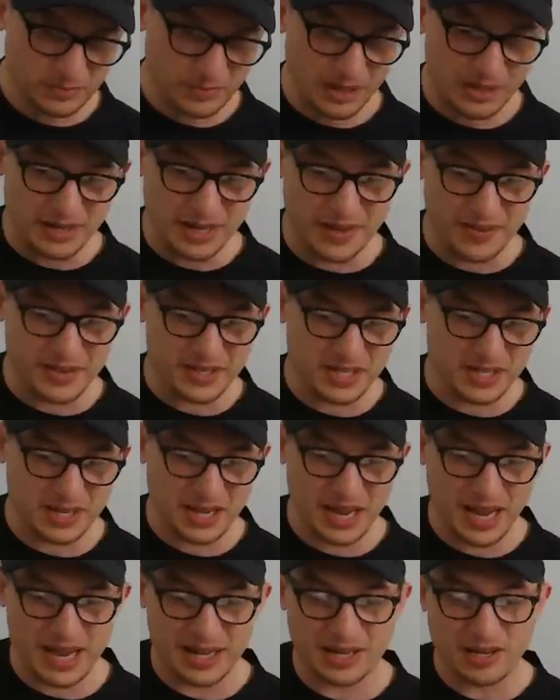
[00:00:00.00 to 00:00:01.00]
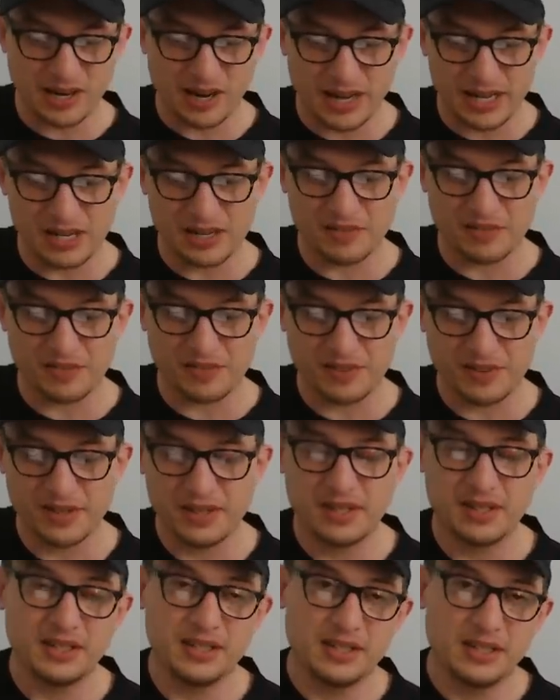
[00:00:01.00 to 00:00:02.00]
Now, this can kind of
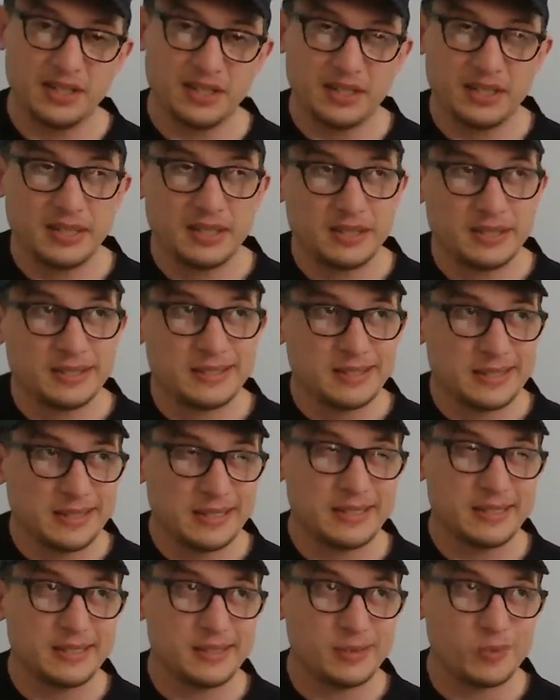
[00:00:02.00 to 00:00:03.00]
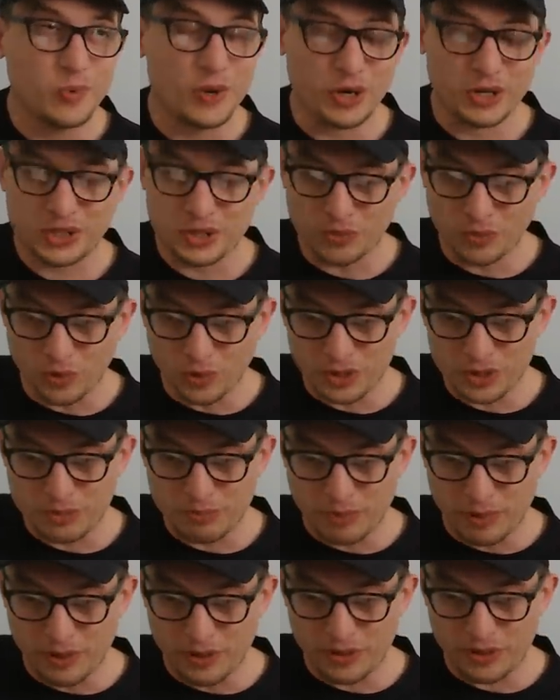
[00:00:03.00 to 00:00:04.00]
work towards
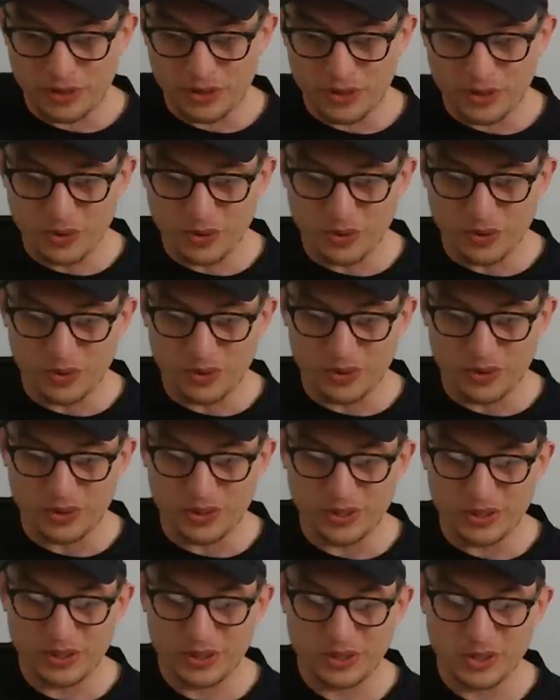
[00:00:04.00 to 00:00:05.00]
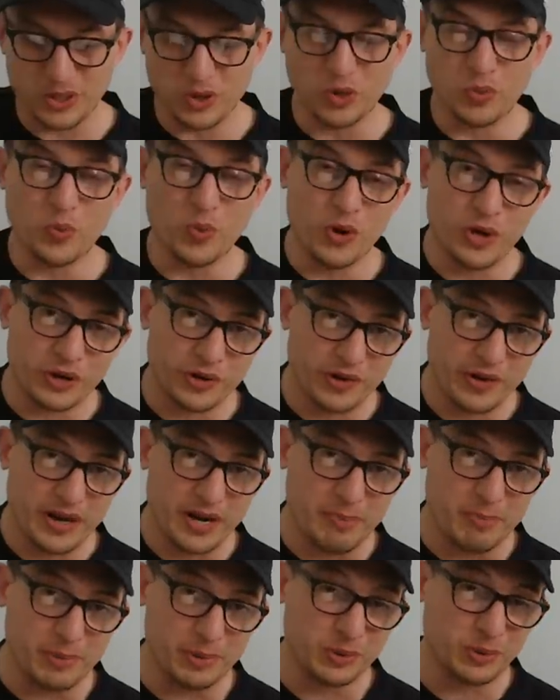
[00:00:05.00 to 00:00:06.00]
both your work
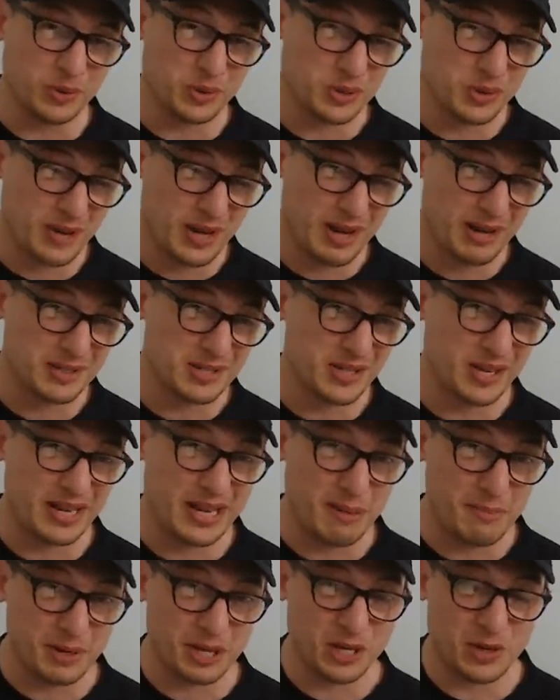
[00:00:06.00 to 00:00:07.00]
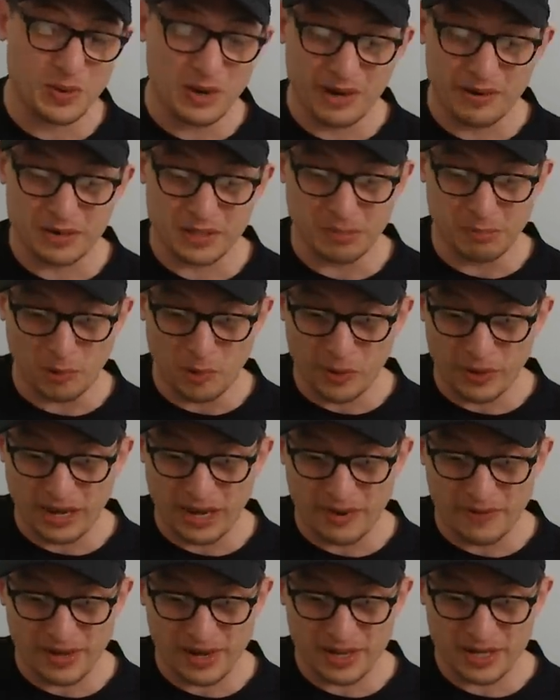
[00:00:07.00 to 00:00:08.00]
rate, but also how dynamic you are as a ball
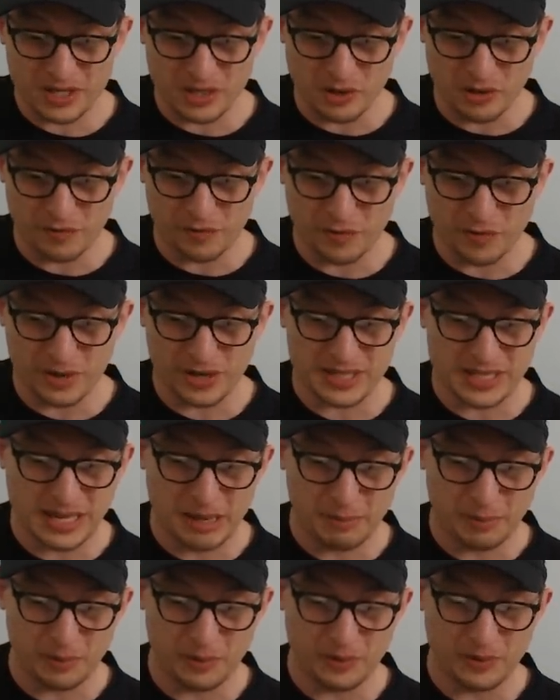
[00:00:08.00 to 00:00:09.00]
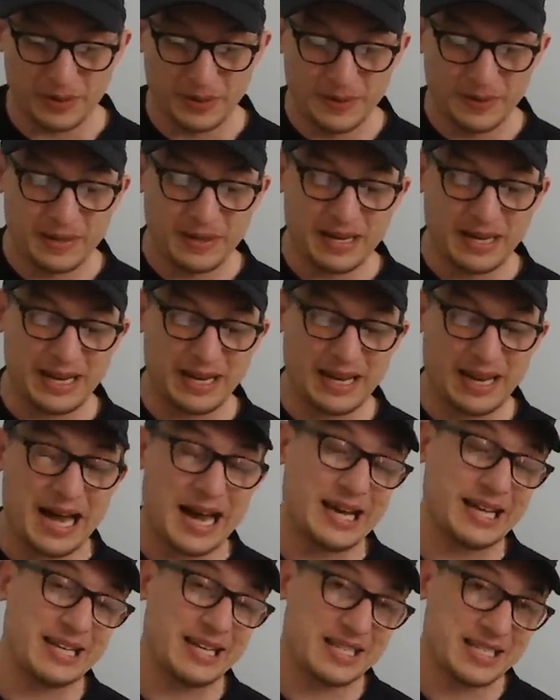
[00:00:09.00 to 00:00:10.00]
carrier. So, for example,
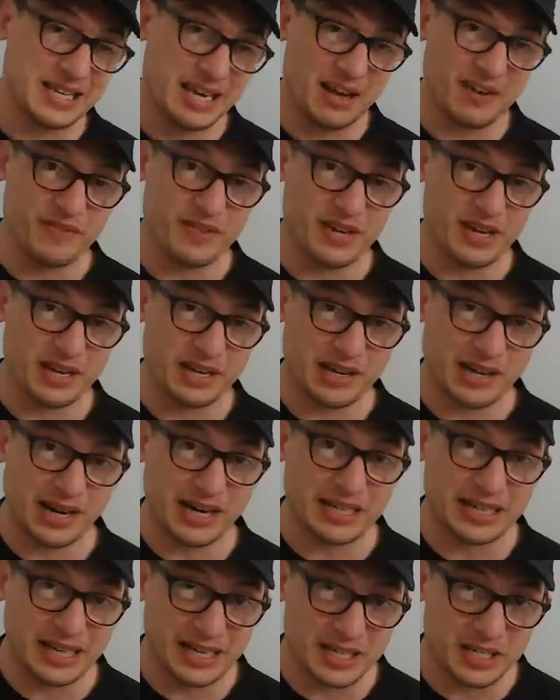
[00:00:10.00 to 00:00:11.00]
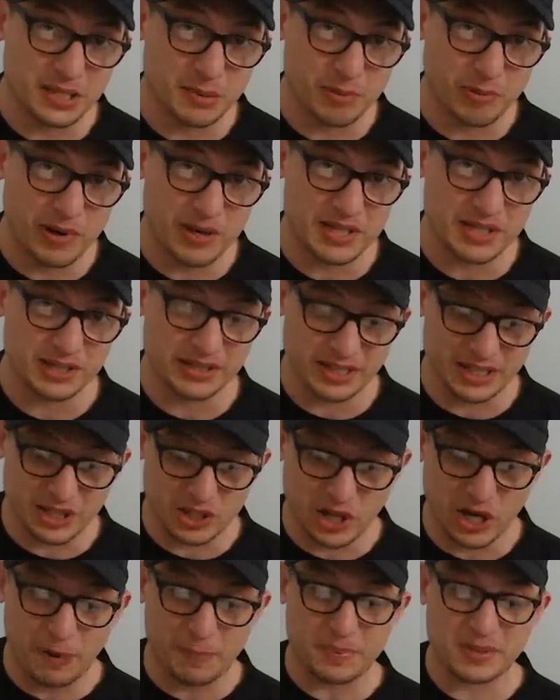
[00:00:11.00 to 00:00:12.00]
Ari Savia kind of unsurprisingly
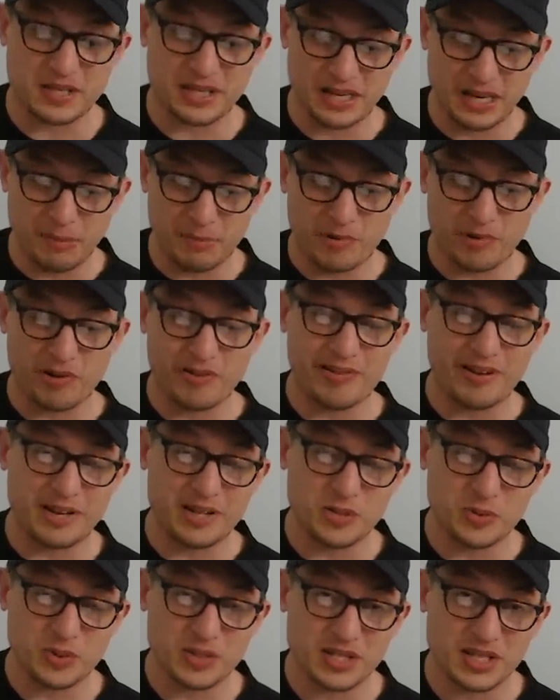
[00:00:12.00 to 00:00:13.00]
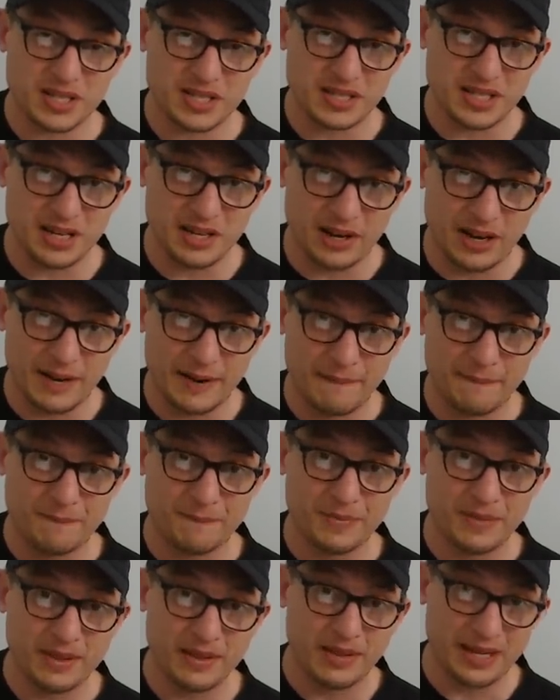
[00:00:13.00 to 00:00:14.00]
tops the number of runs with 69,
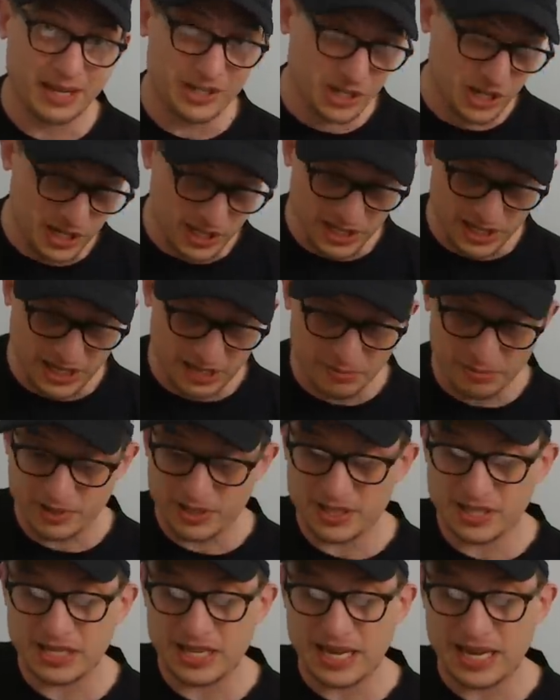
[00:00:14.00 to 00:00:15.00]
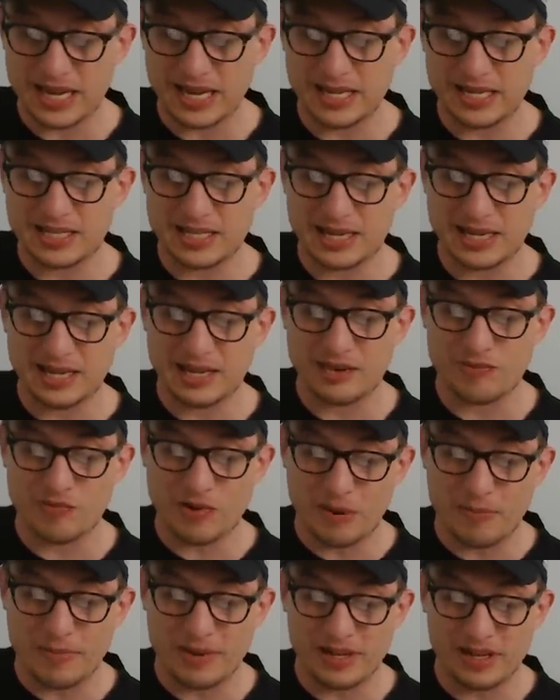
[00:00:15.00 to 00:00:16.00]
adjusted numbers, and
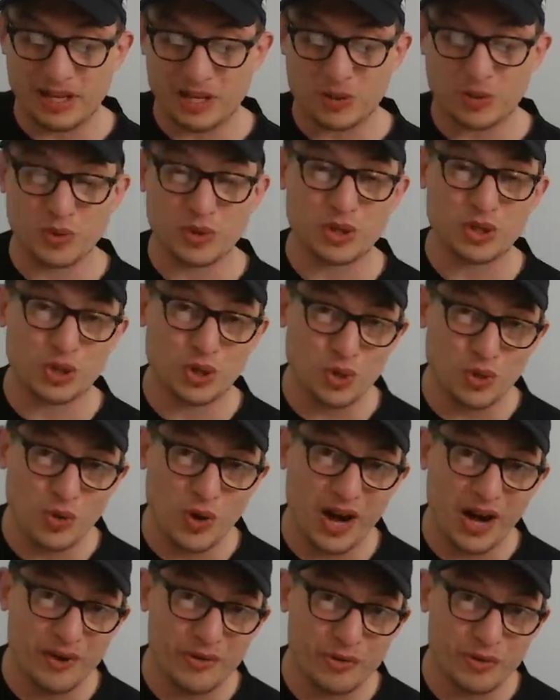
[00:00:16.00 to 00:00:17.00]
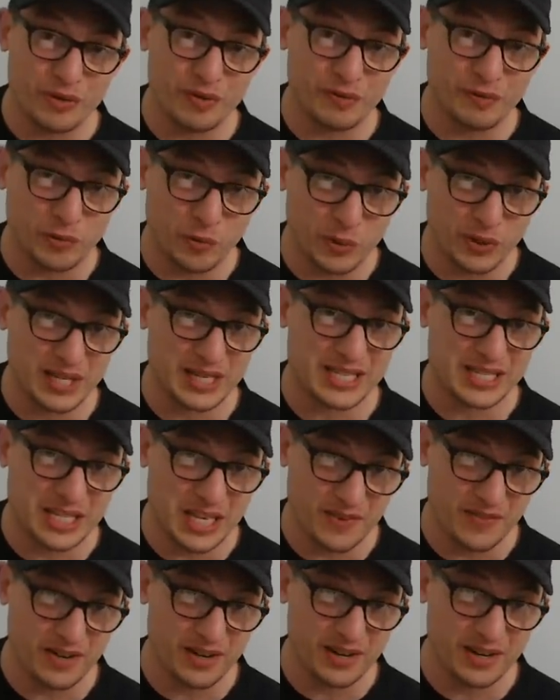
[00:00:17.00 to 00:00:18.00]
run meters with
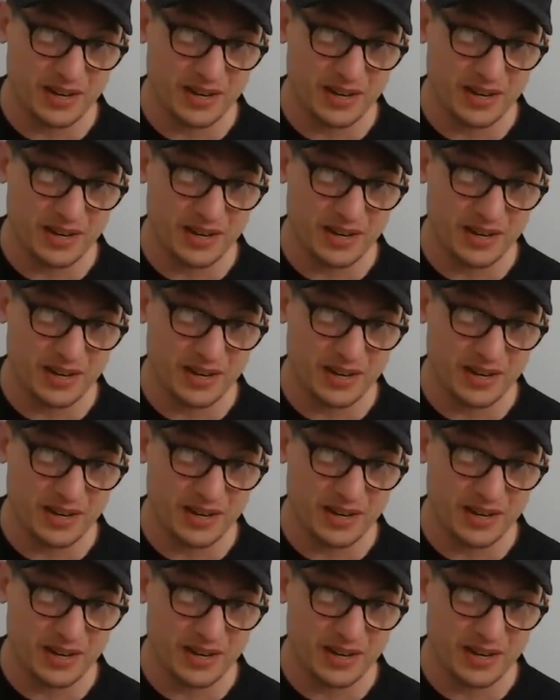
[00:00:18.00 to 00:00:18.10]
247.